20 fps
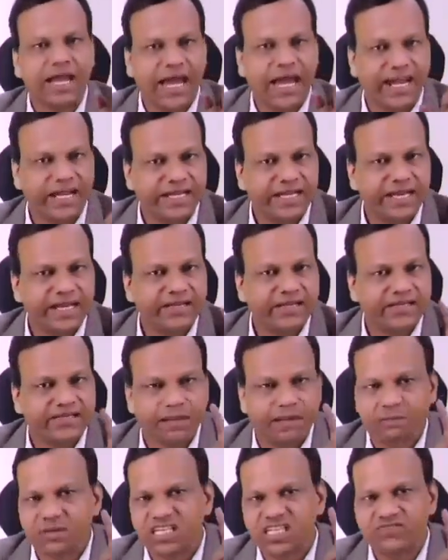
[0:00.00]
LDL
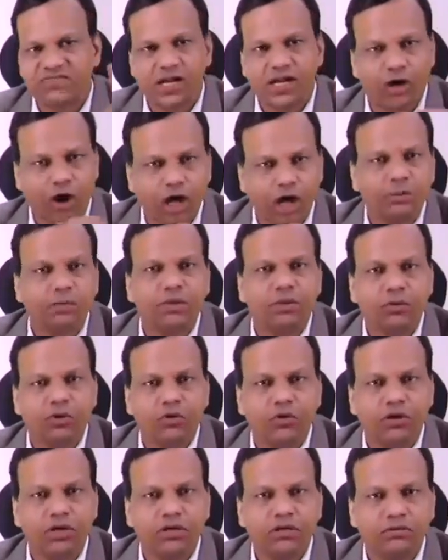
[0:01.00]
receptors will not be
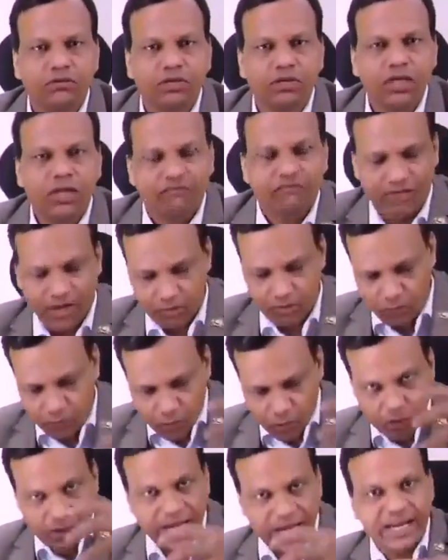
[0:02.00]
broken. When
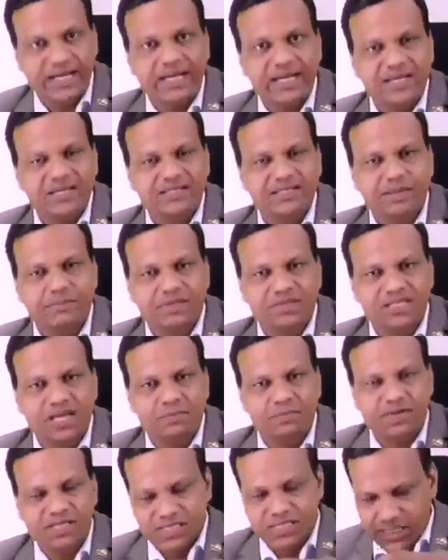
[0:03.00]
more LDL receptors are
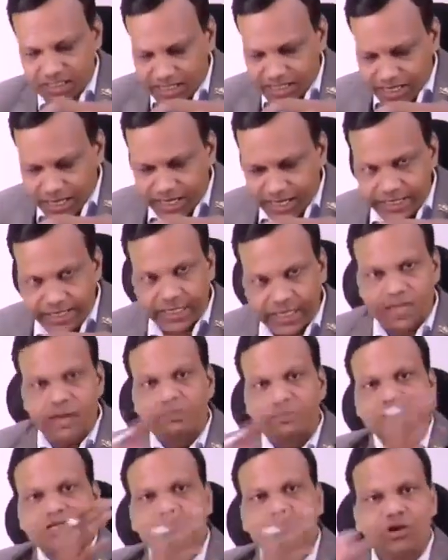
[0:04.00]
present, they can take up
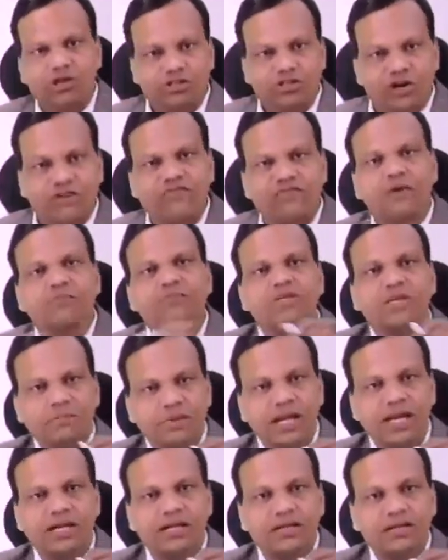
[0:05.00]
the cholesterol from the
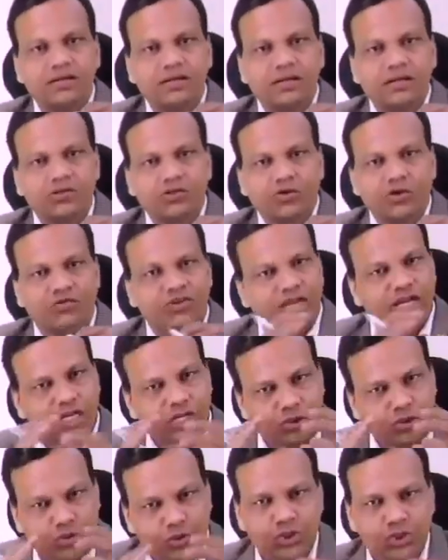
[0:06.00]
blood. So we can
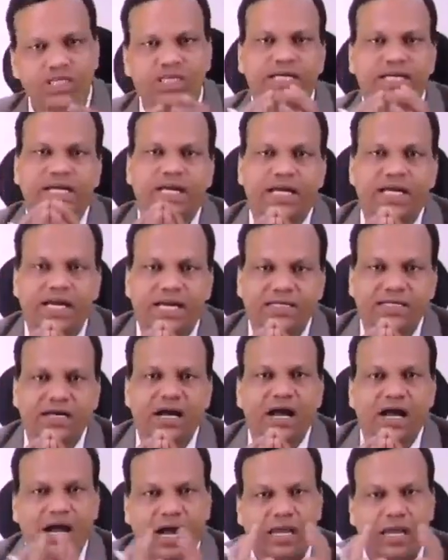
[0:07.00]
use the drug as
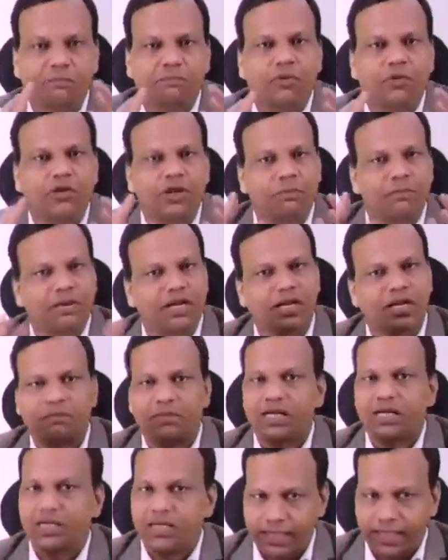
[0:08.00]

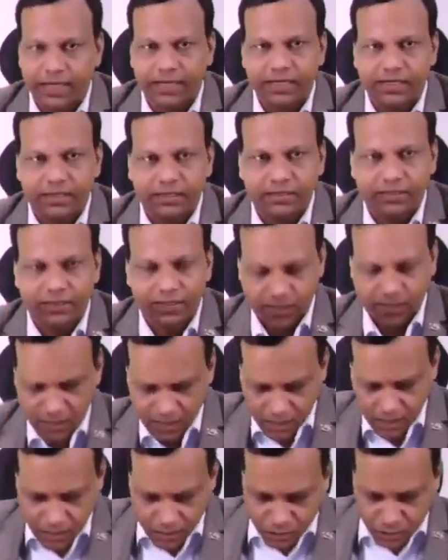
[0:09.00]
hypolipidemic drug. Okay?
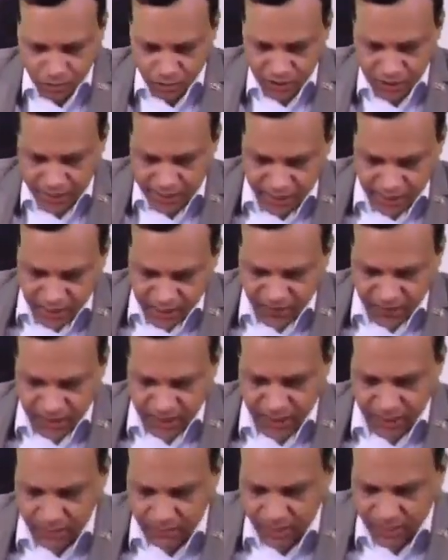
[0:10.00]
So the drugs which
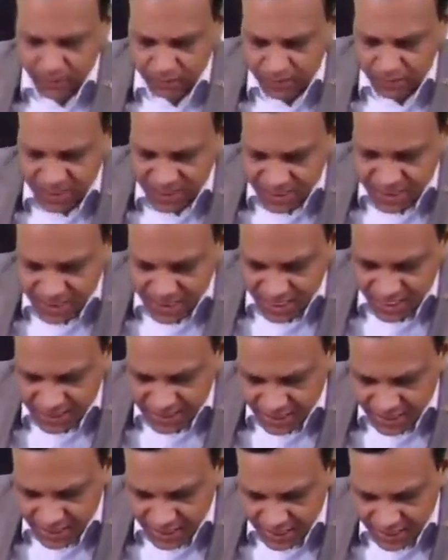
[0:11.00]
inhibit
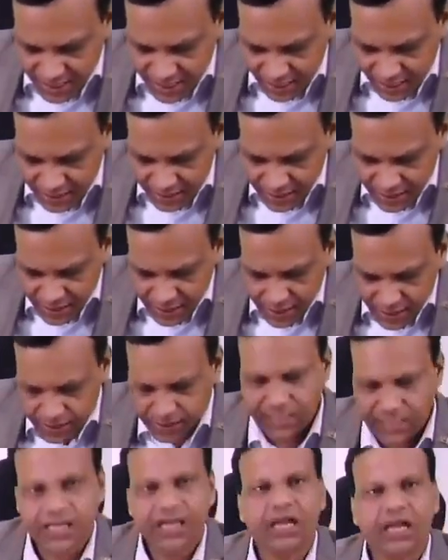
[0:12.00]
PCSK9,
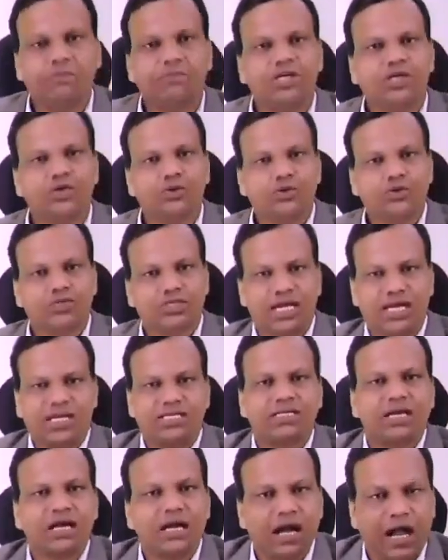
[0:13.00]
they can be used
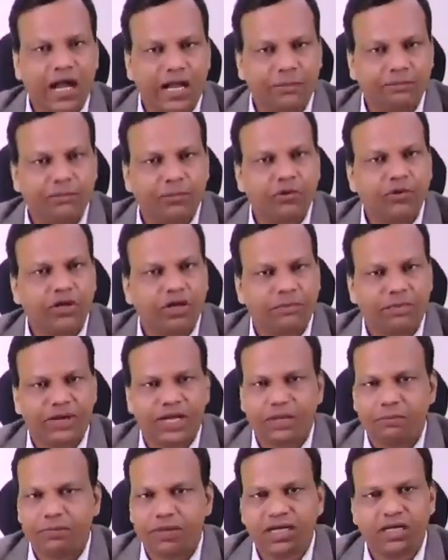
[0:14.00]
as
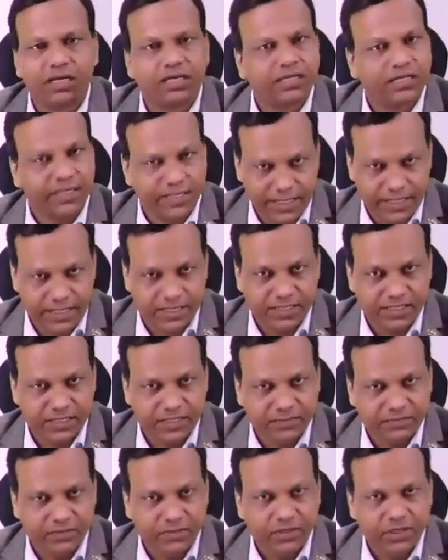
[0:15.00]
hypolipidemic drugs.
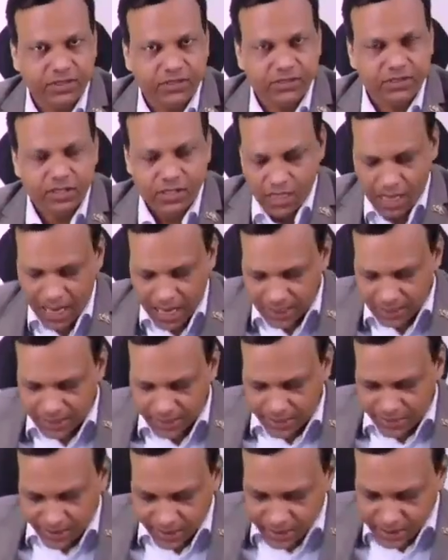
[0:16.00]
And the
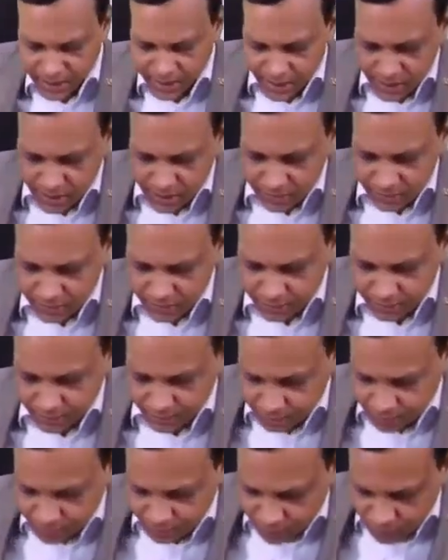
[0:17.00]
drugs are,
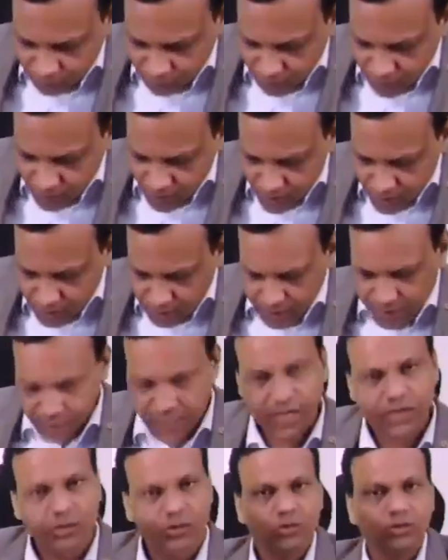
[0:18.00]
there
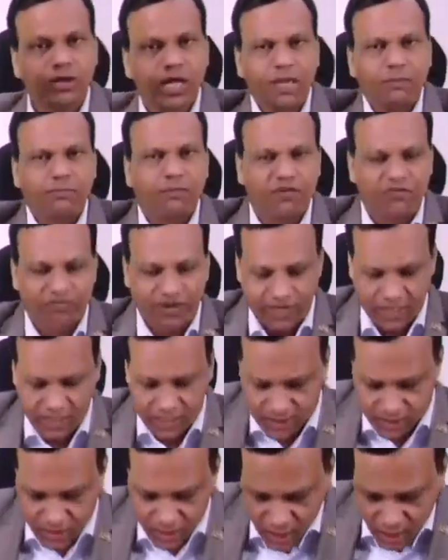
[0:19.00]
are two types of
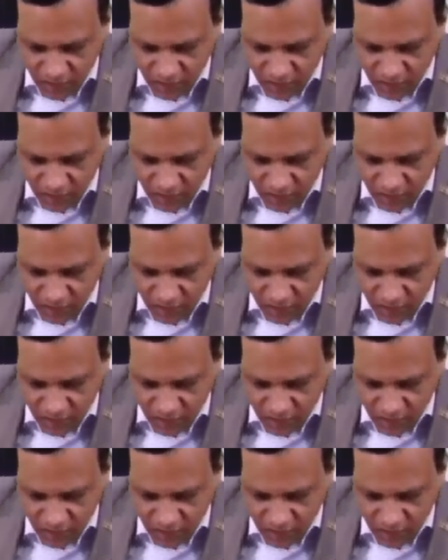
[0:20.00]
drugs.